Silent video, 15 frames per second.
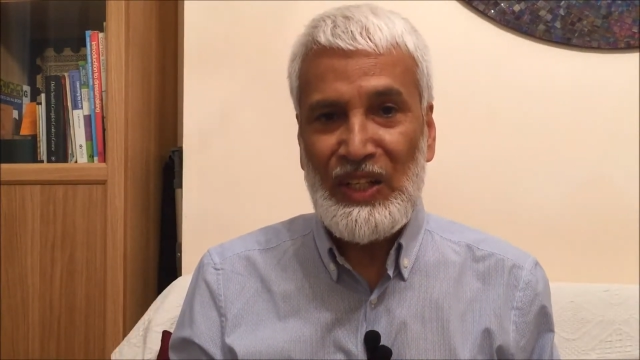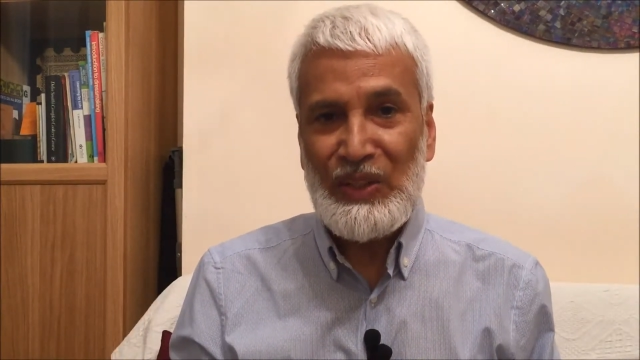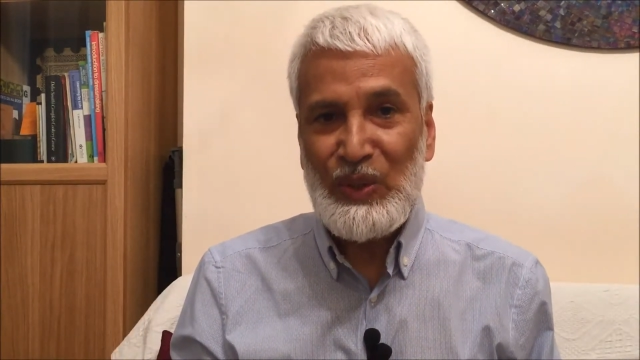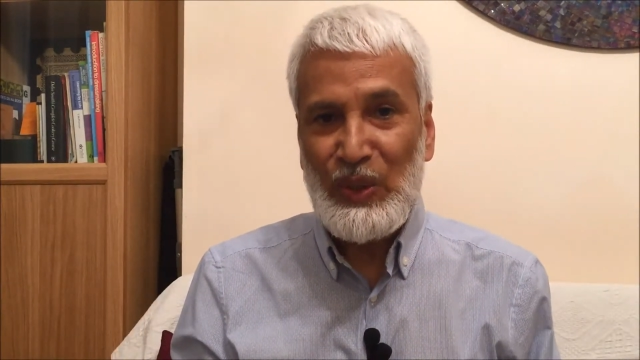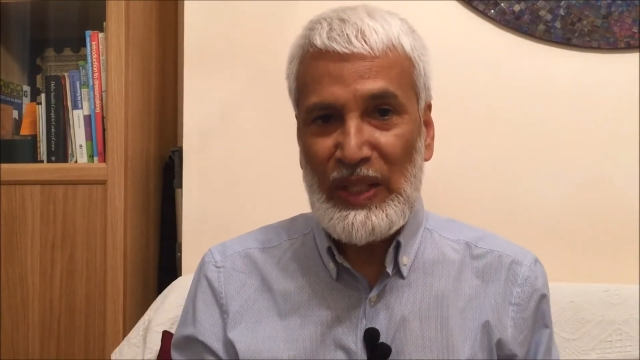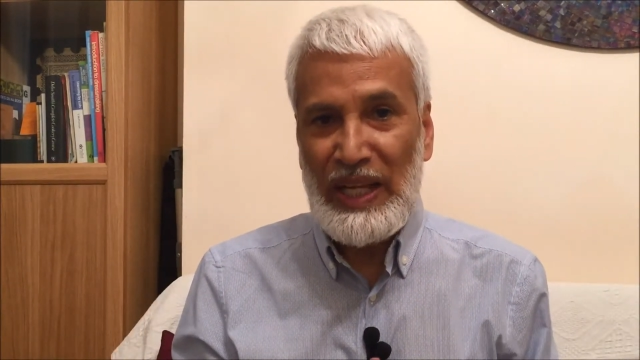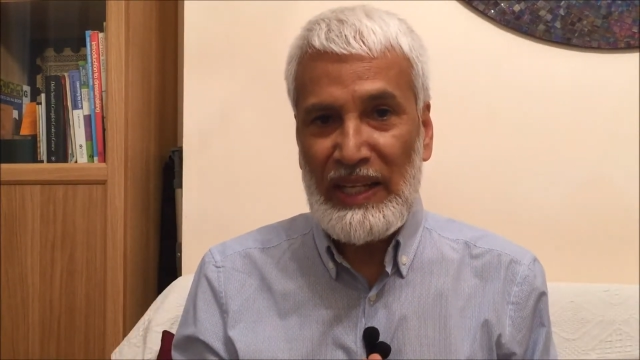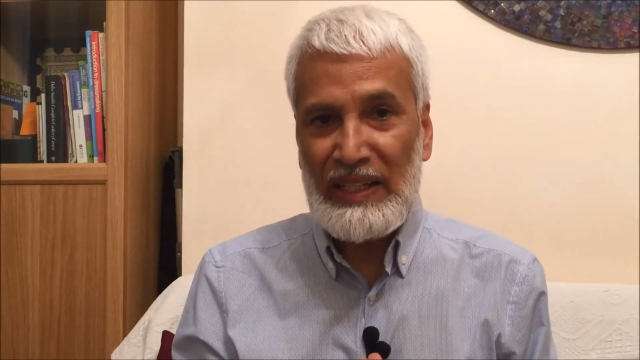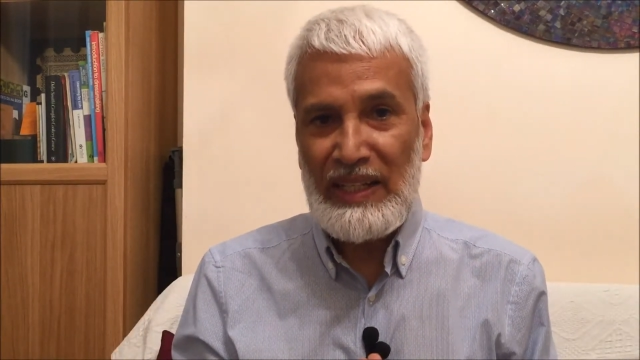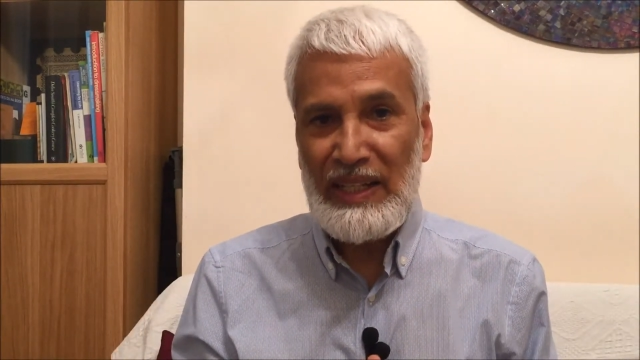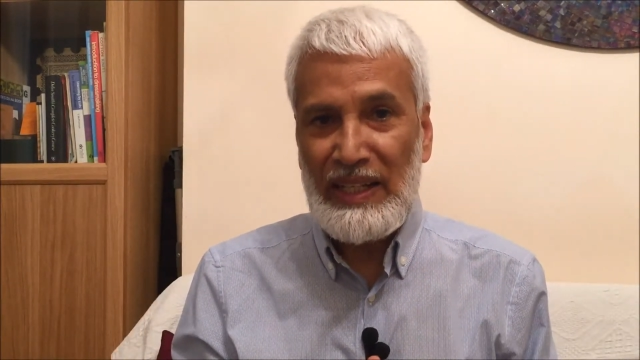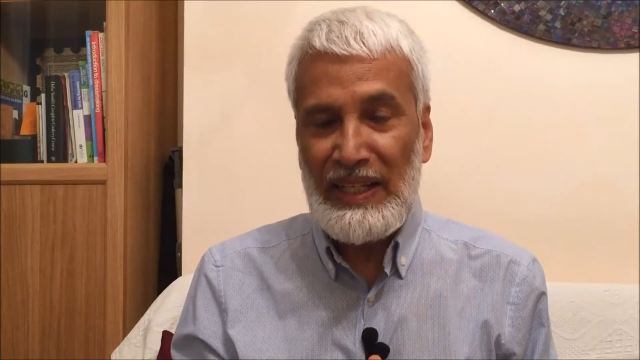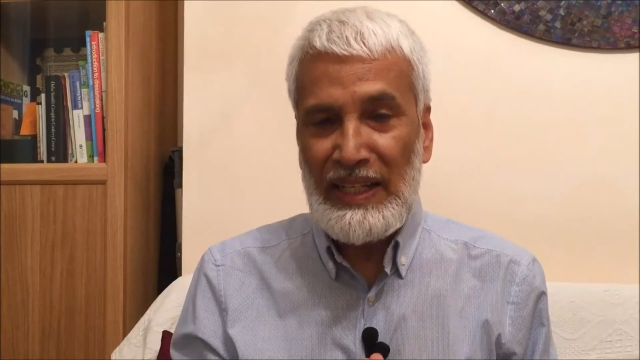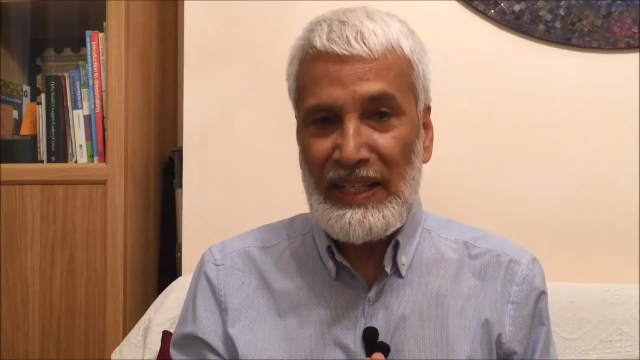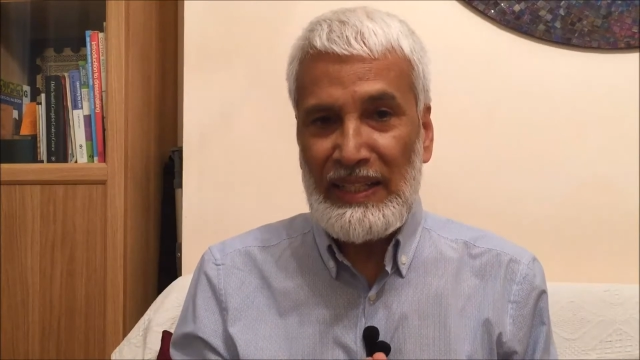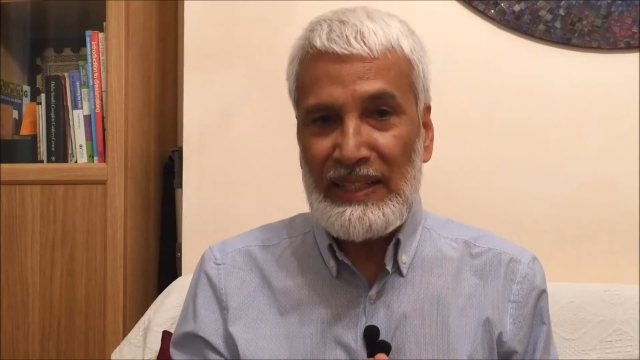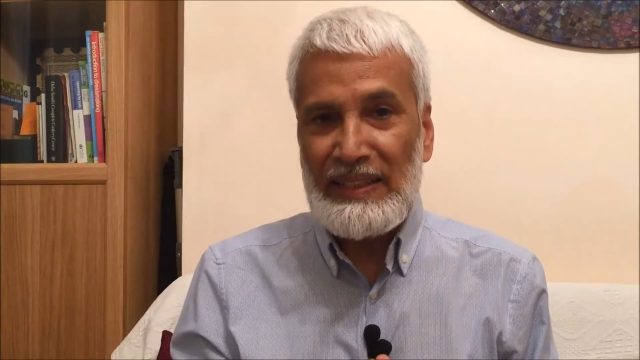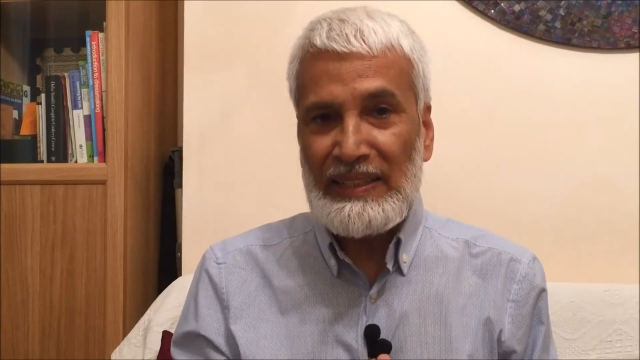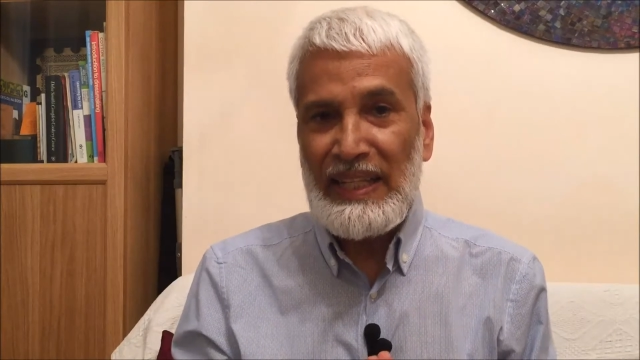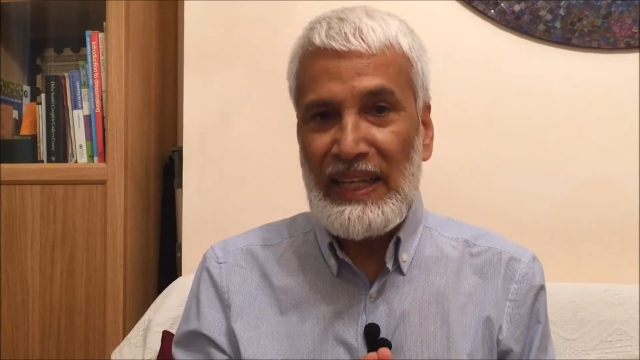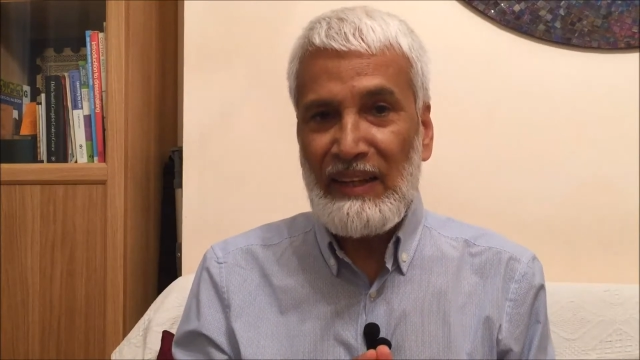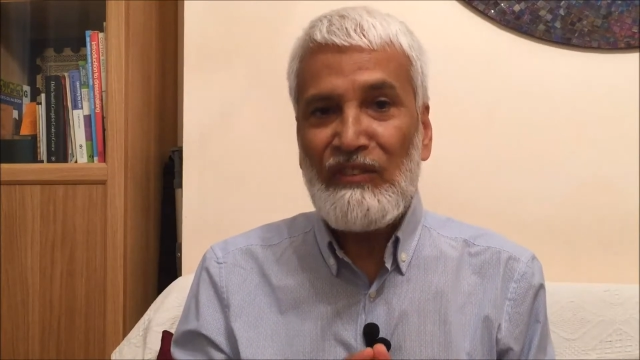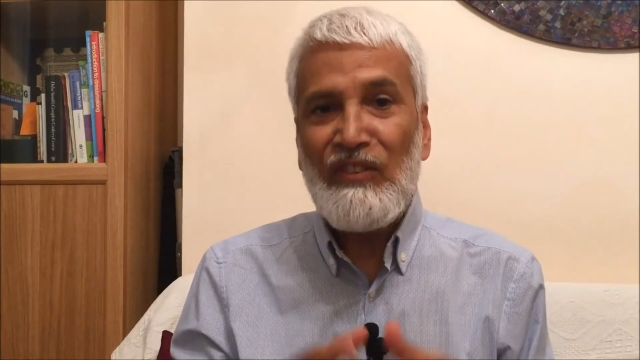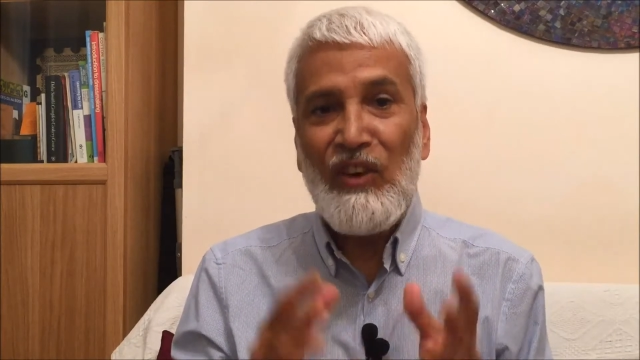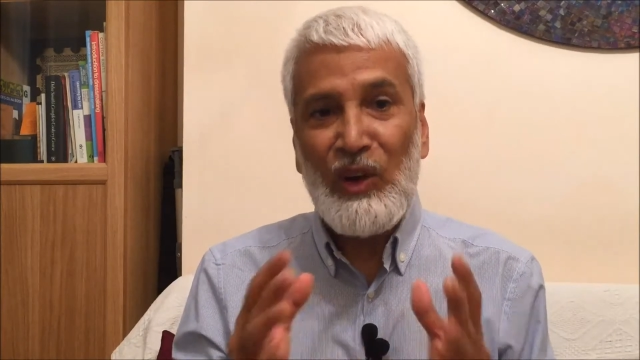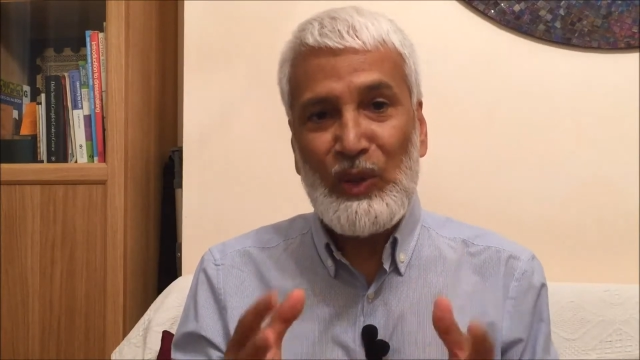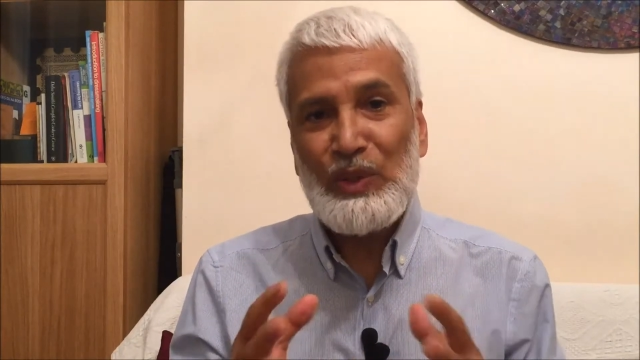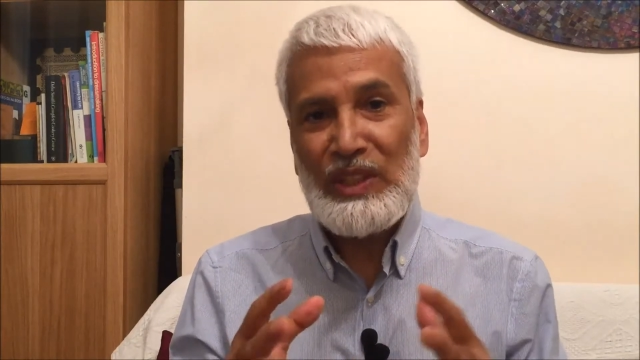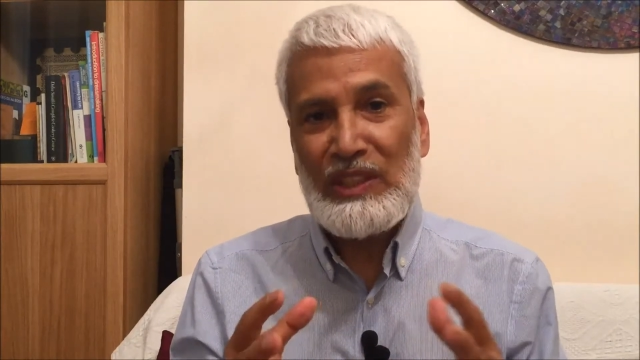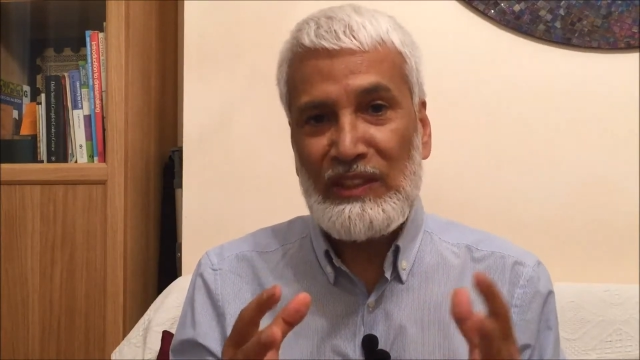so that they
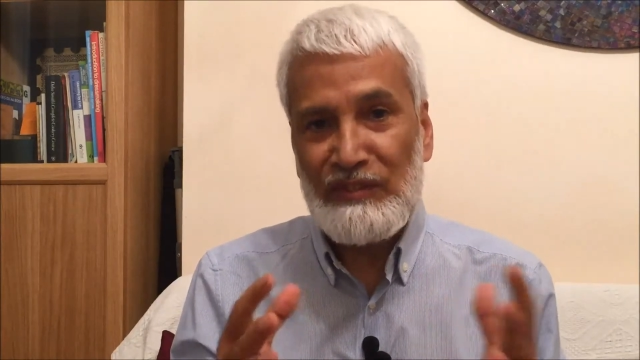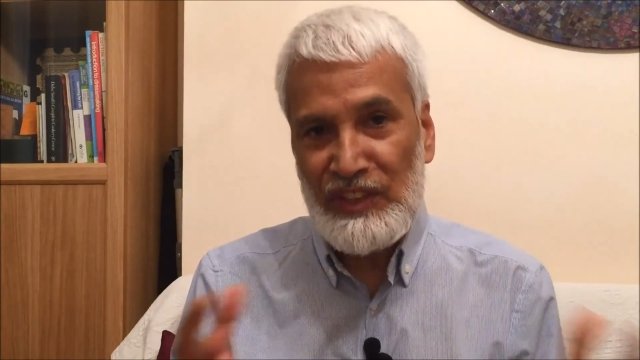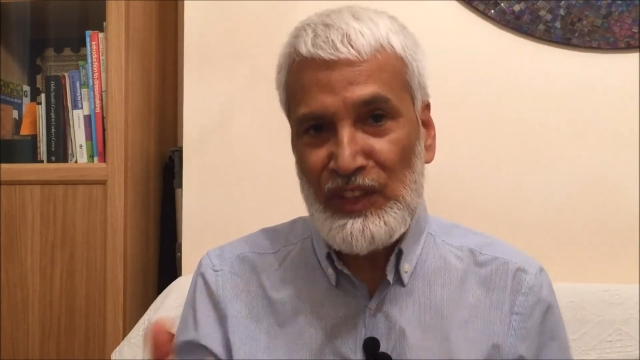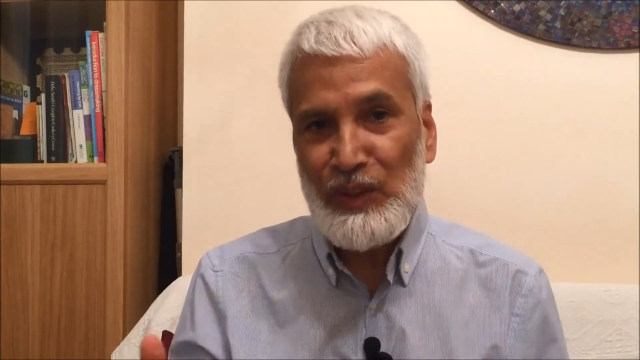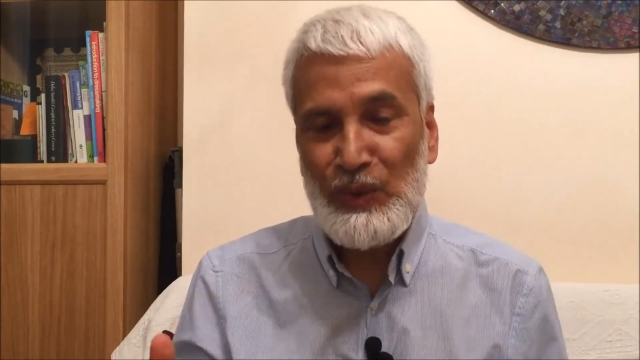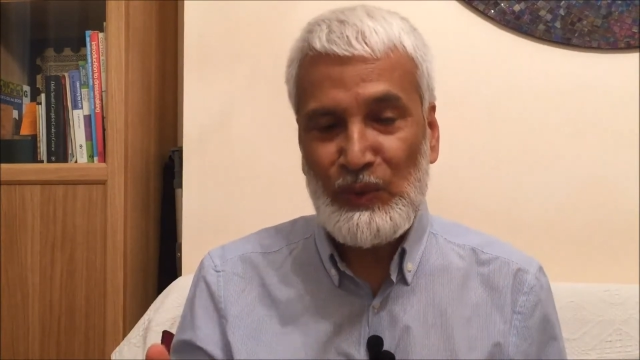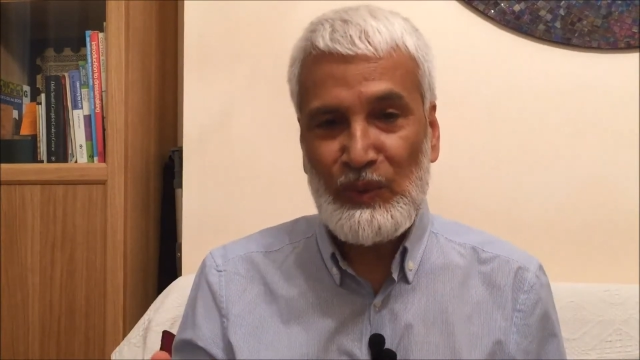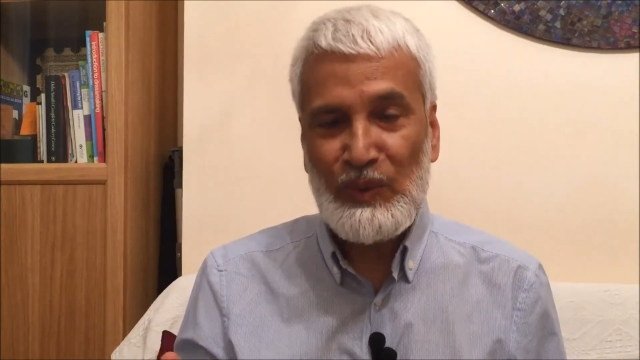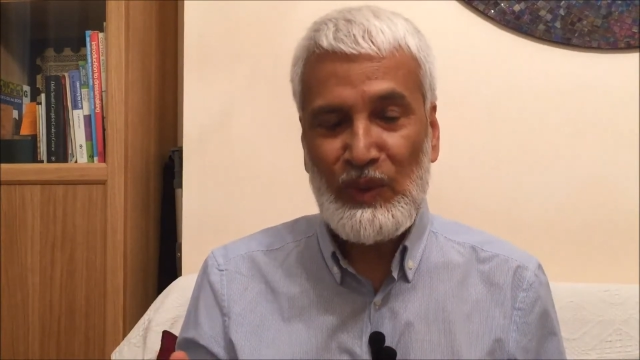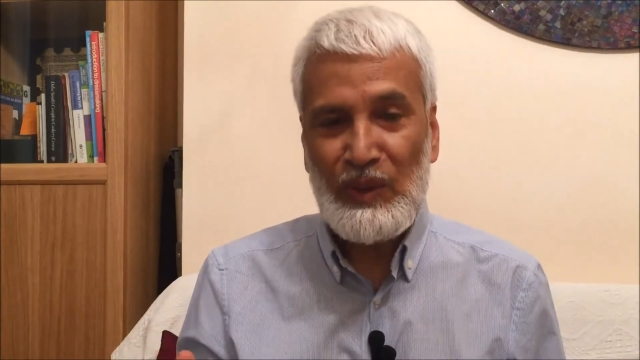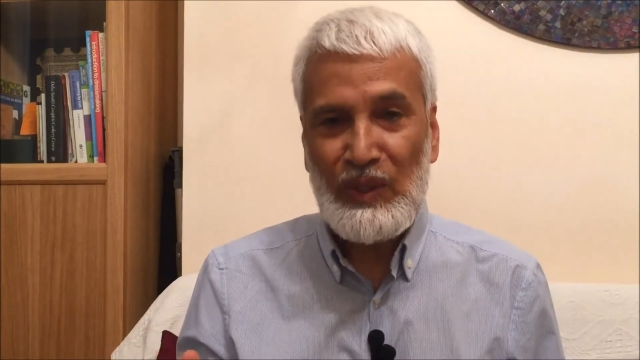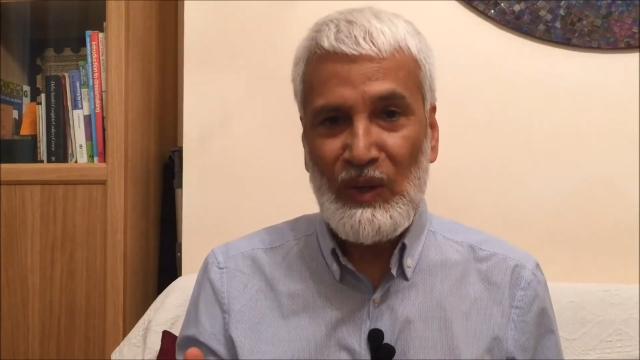follow the review